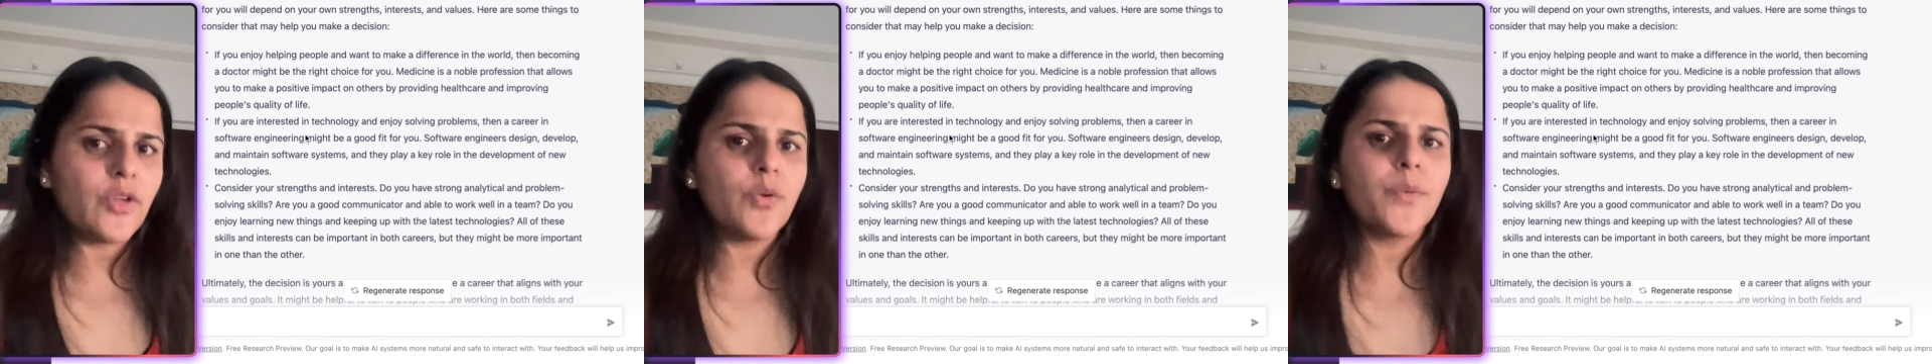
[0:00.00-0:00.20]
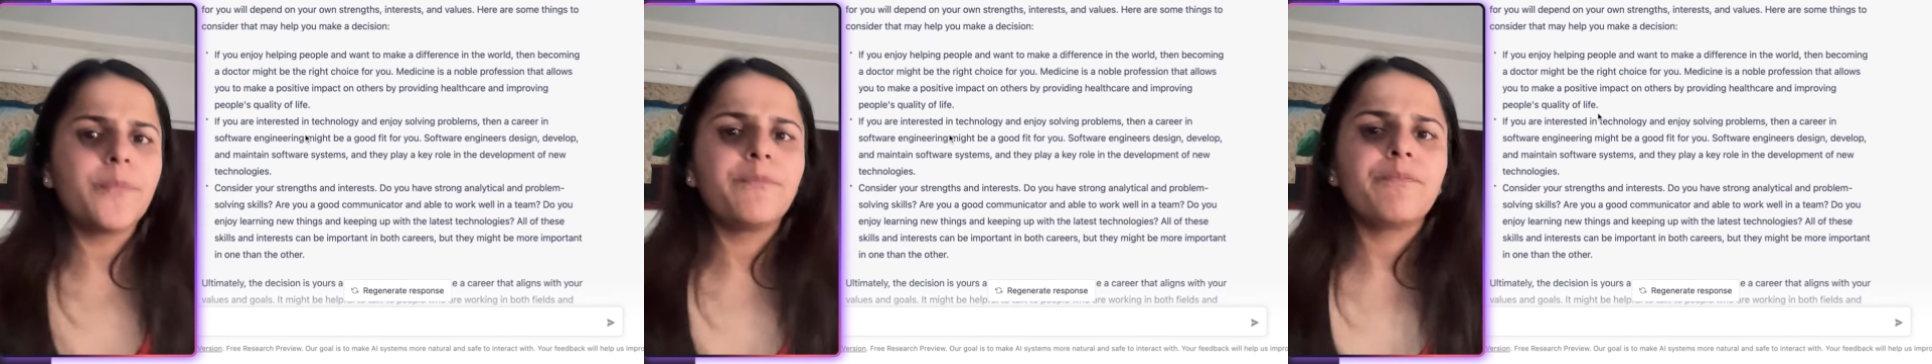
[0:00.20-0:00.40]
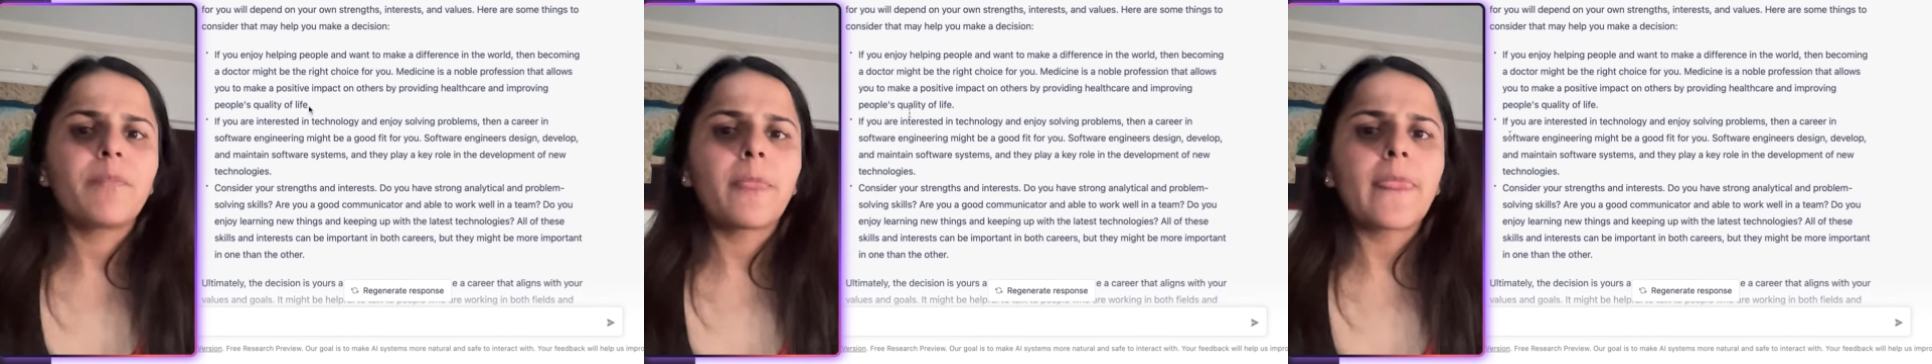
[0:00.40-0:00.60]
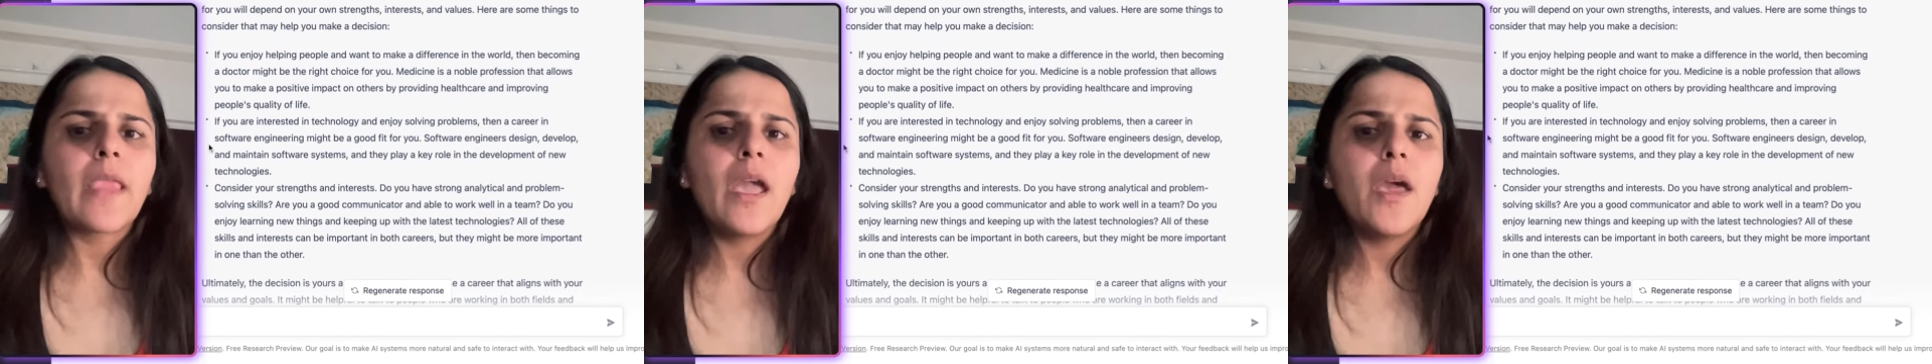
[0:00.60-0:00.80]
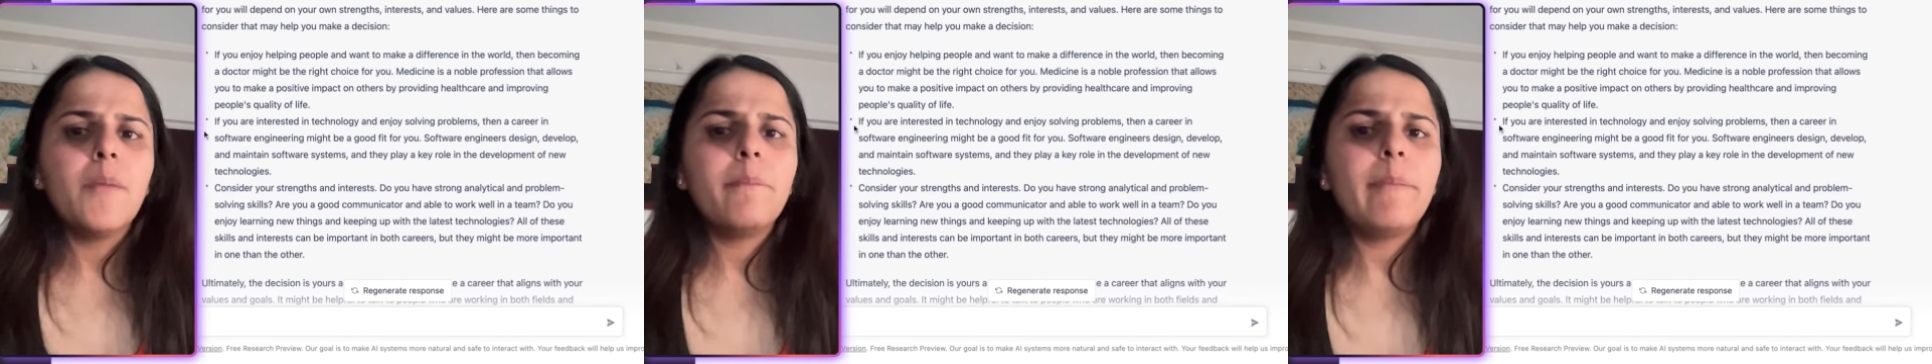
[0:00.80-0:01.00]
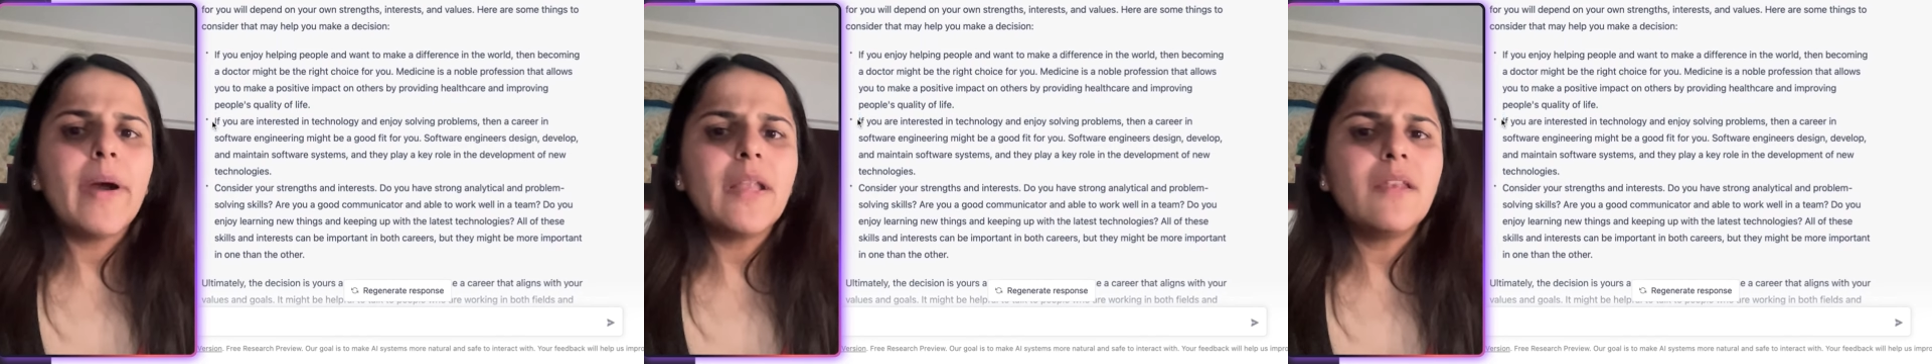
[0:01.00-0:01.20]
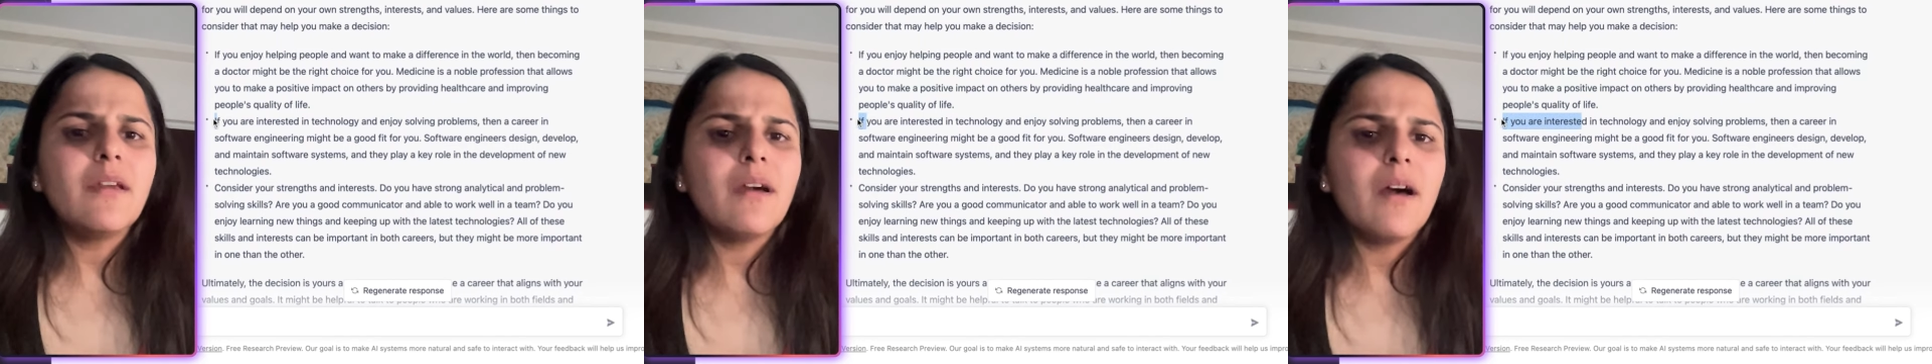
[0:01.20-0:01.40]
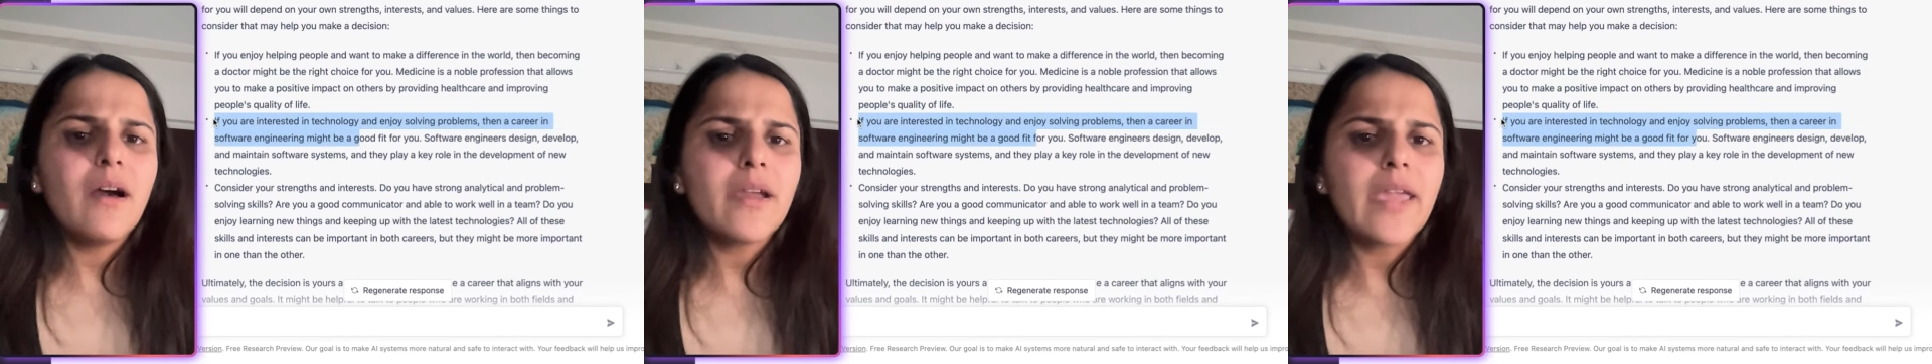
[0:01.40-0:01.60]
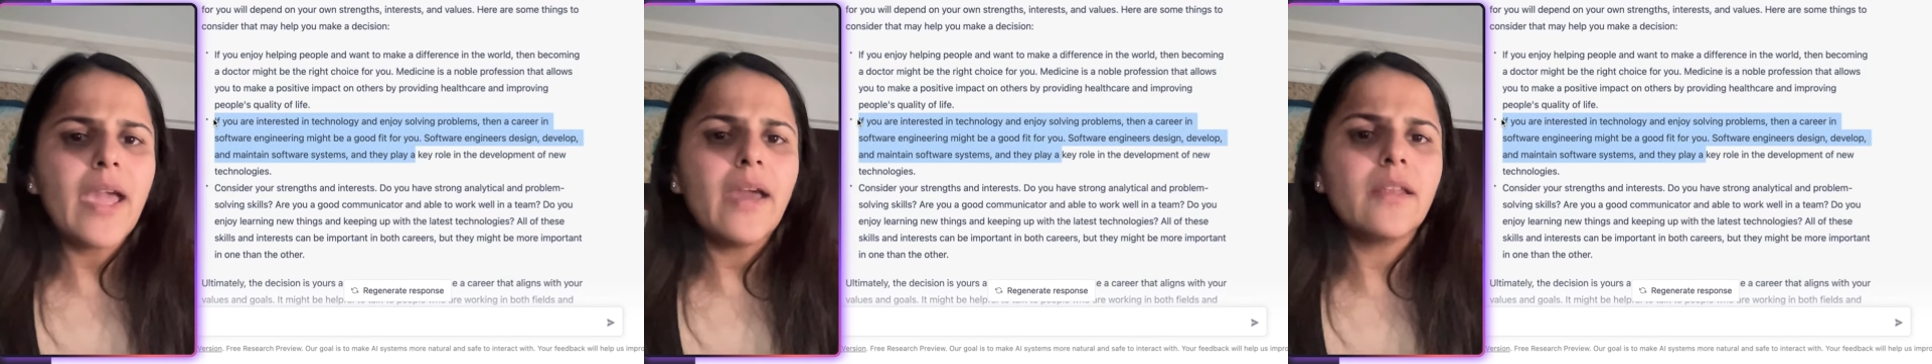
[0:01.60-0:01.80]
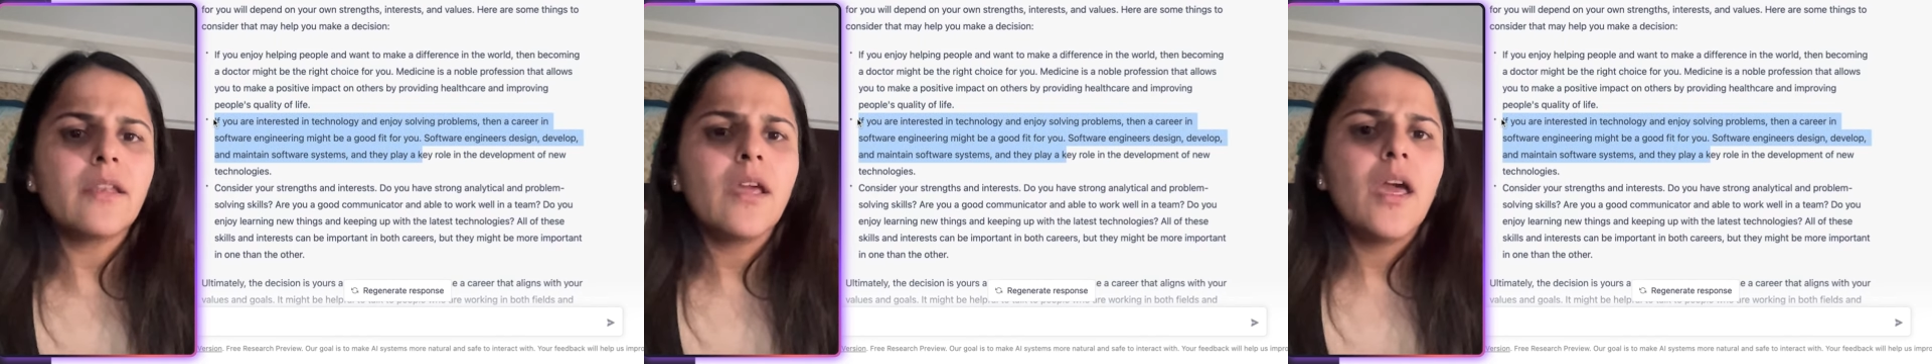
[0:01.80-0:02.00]
you. But
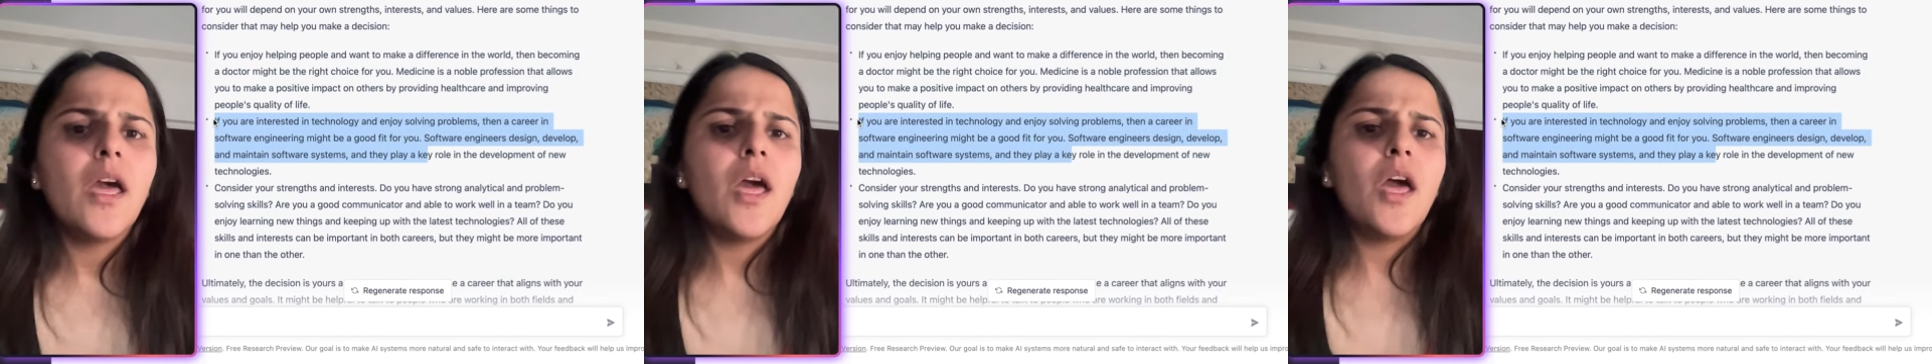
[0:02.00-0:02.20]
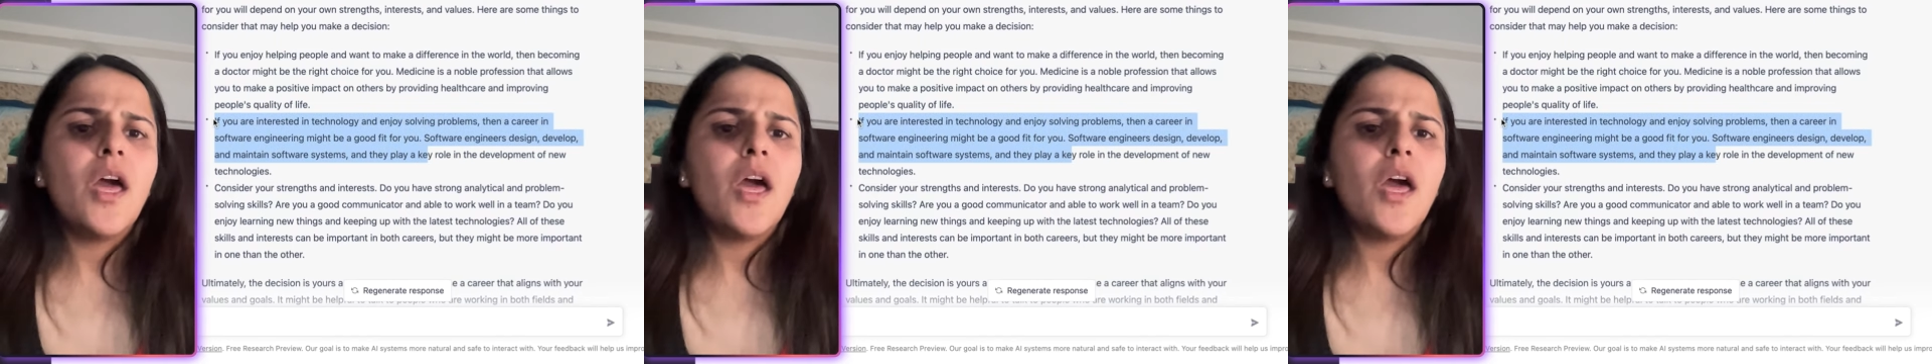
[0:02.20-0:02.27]
again,